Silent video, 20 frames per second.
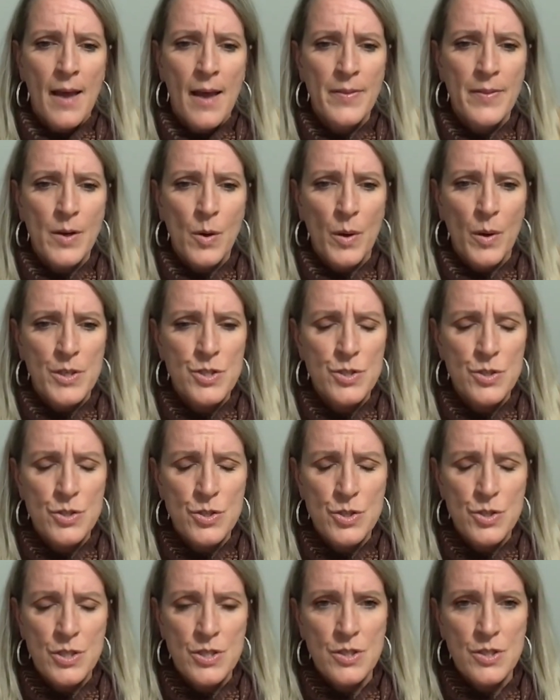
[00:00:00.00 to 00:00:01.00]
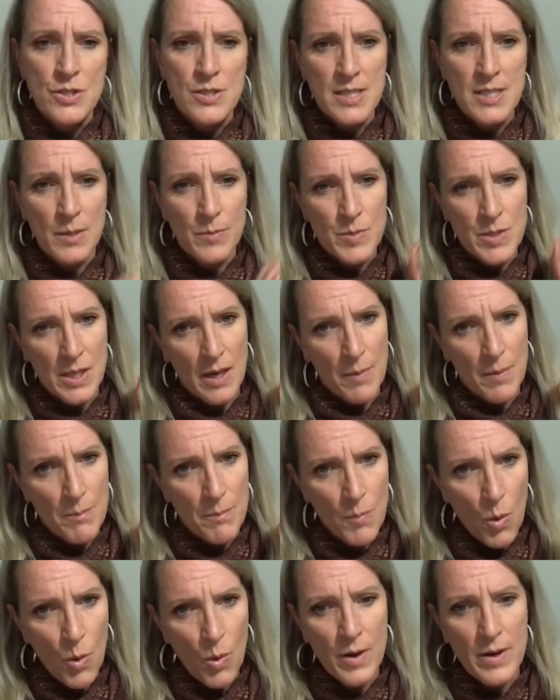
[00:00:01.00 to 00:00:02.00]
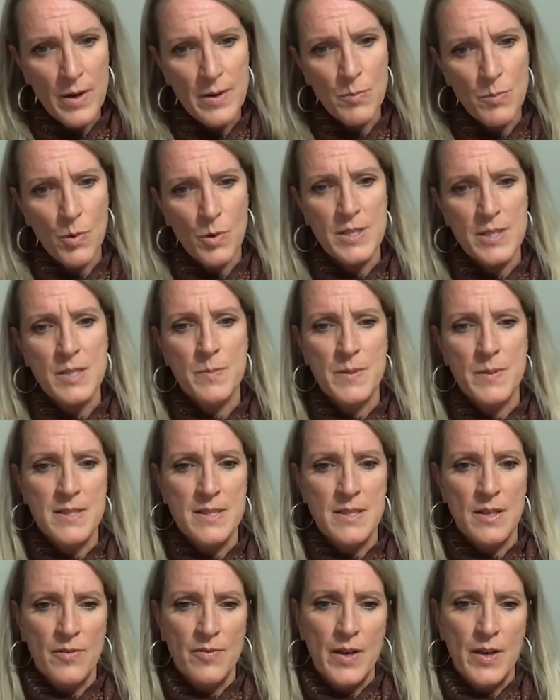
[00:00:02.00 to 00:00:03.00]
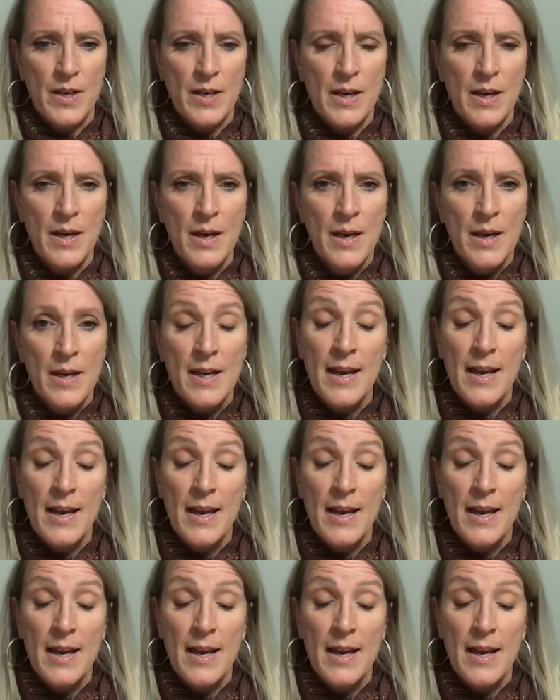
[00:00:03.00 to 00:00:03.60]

And the questions just seemed to get more and more specific,